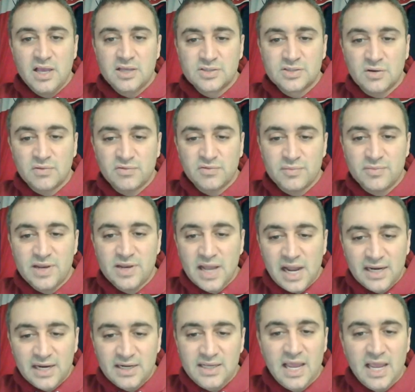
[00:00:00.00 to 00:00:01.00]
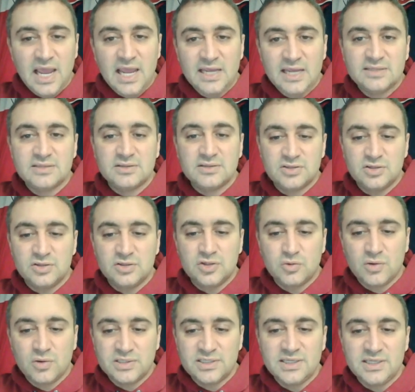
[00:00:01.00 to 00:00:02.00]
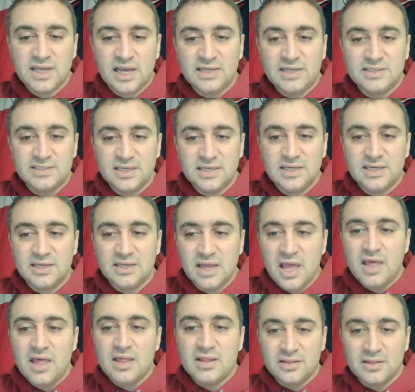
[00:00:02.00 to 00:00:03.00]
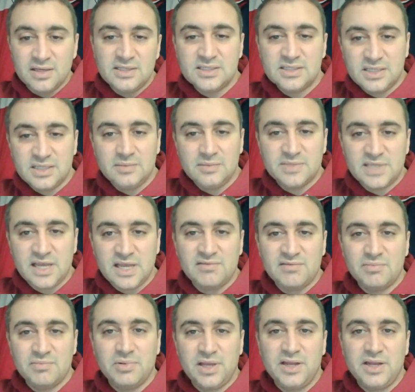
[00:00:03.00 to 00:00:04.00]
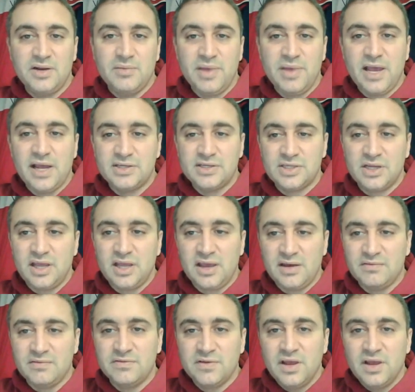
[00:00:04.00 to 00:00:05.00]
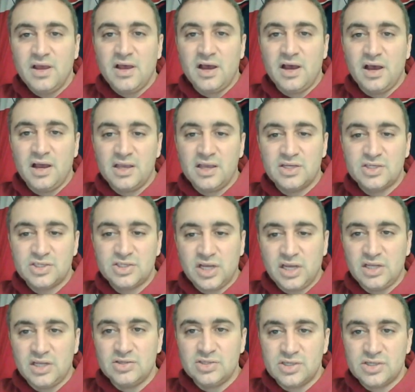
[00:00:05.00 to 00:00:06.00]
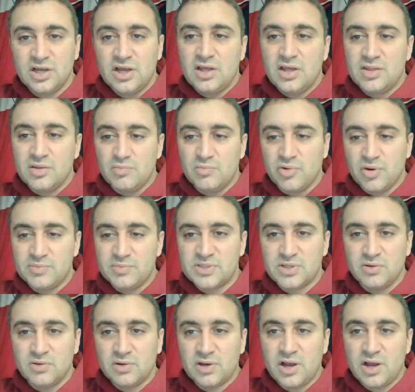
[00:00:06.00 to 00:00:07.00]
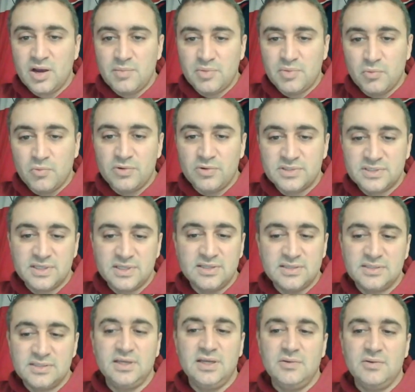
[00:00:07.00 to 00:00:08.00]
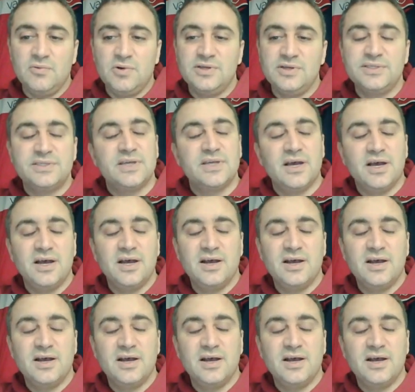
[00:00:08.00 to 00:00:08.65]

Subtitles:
So from 98 to 2019, these teams have played a match and have exchanged the Brimstone Cup since it was